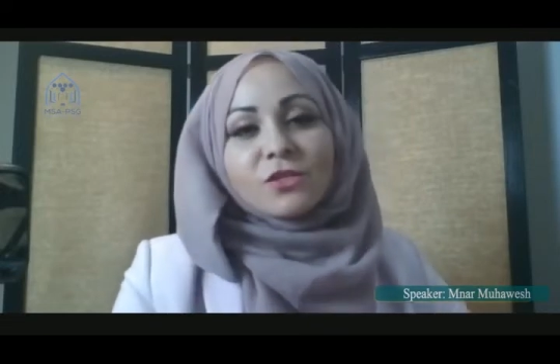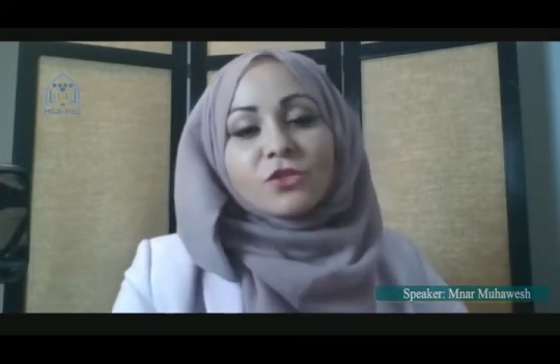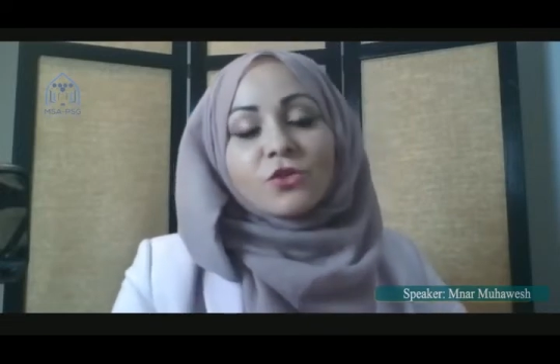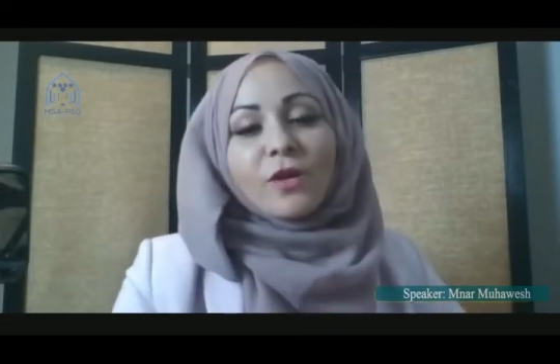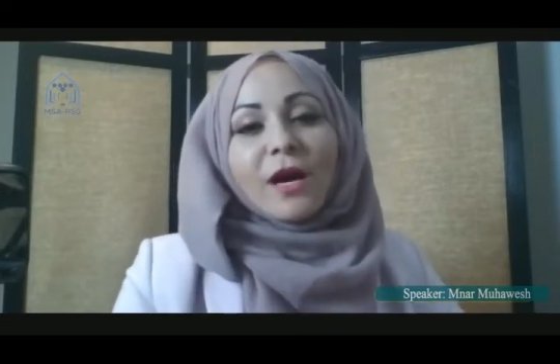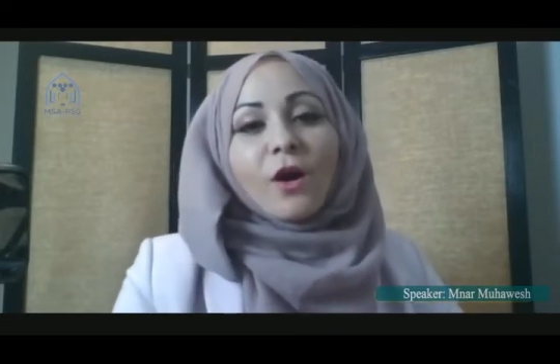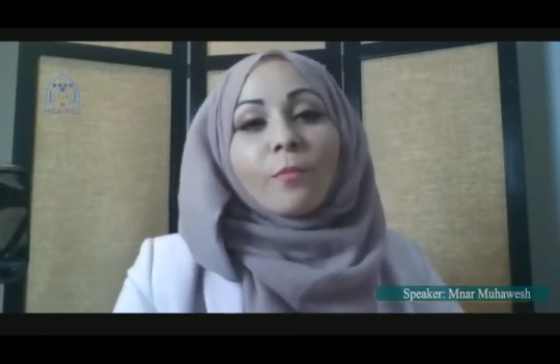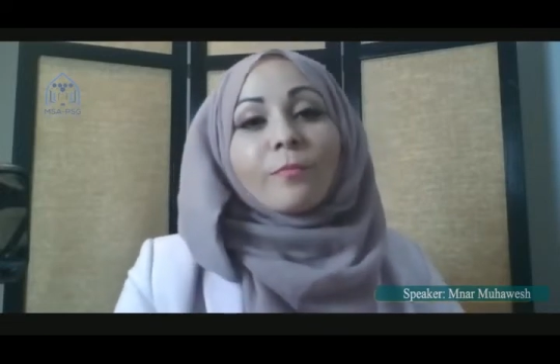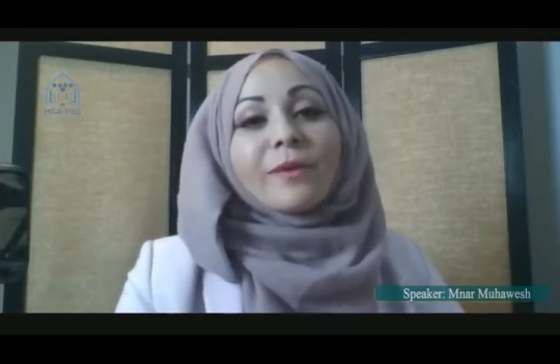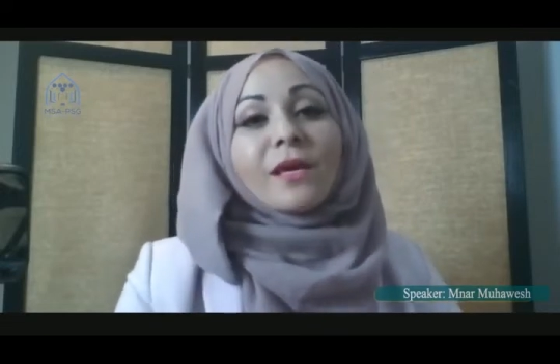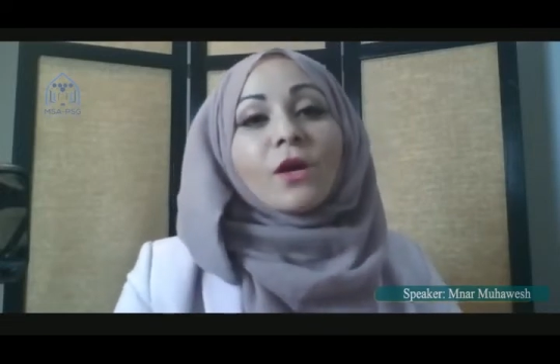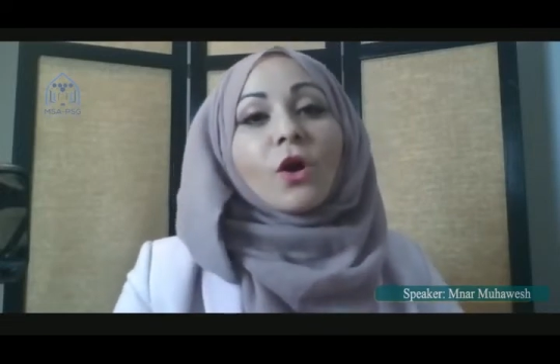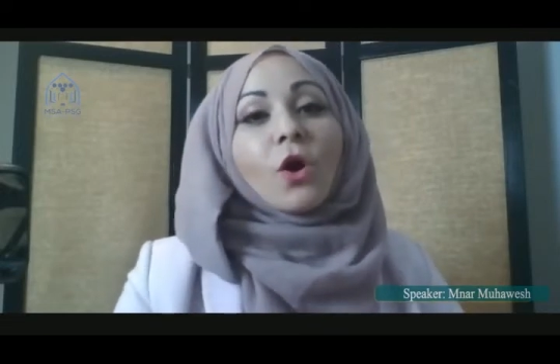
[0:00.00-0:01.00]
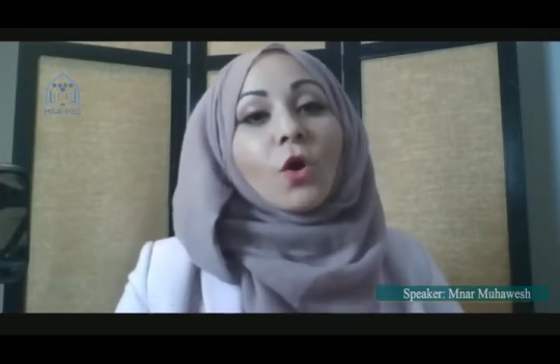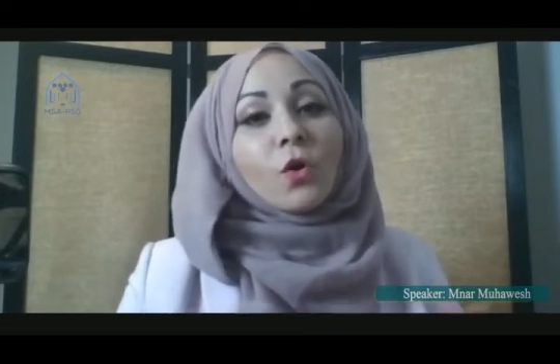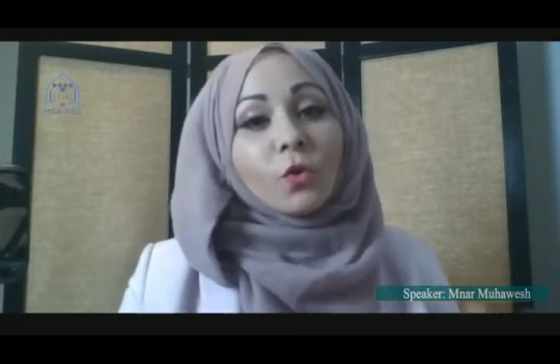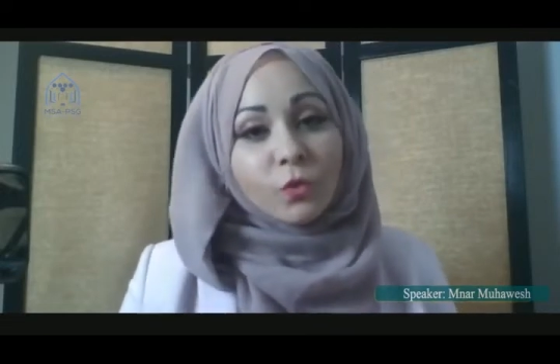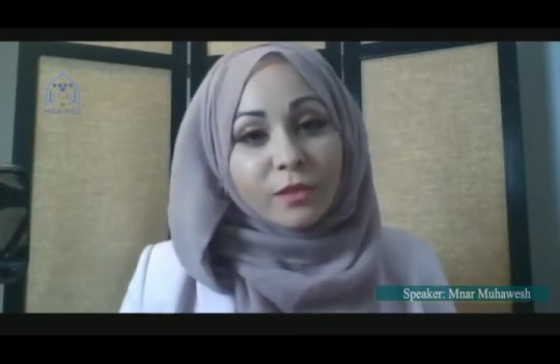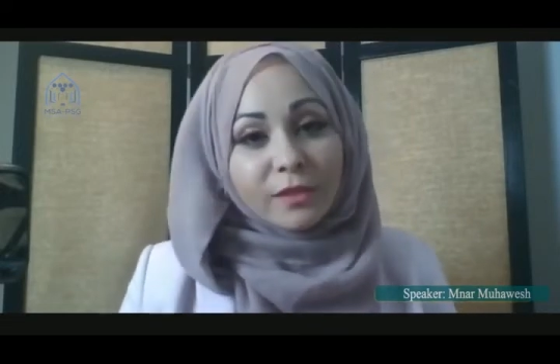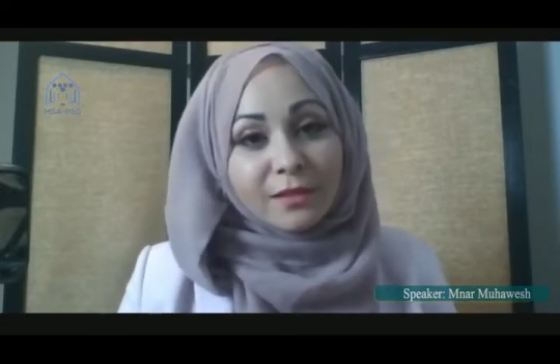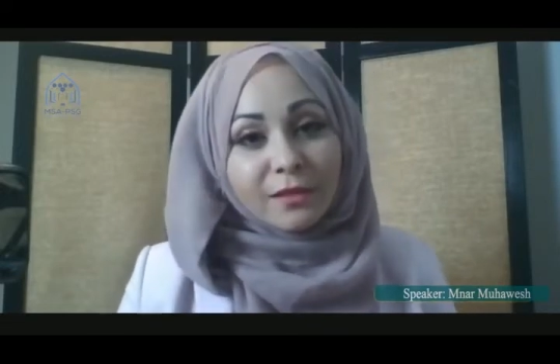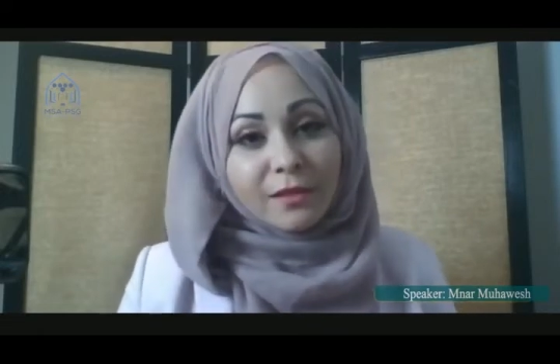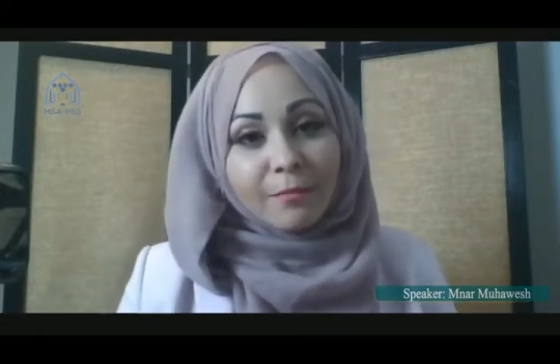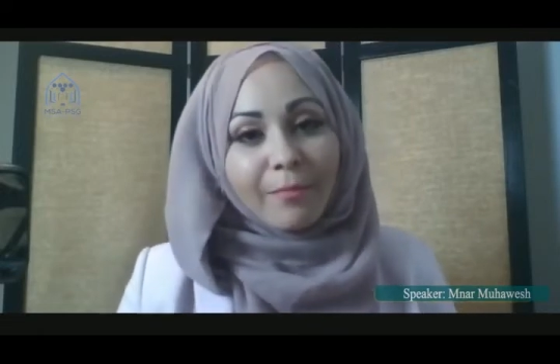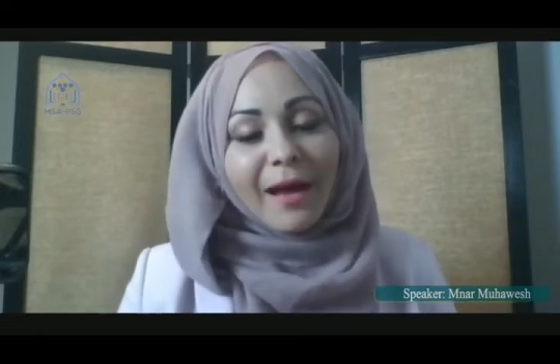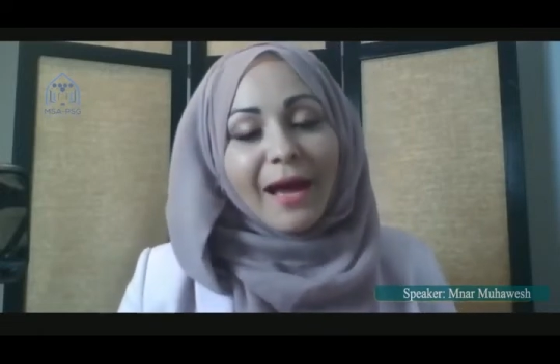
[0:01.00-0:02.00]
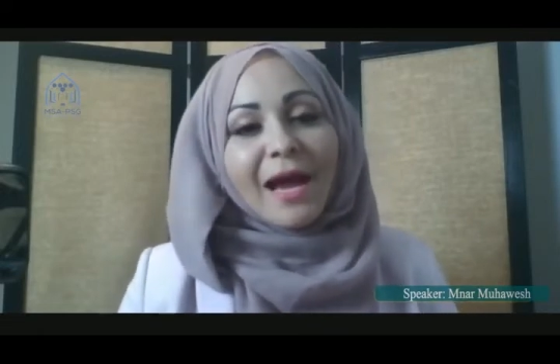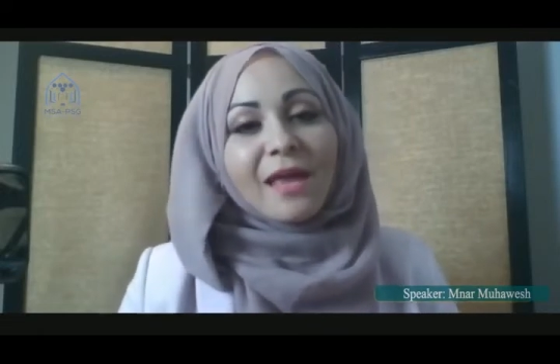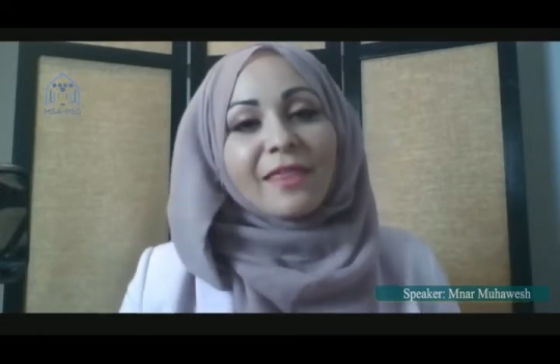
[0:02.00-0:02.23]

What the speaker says: to now being owned by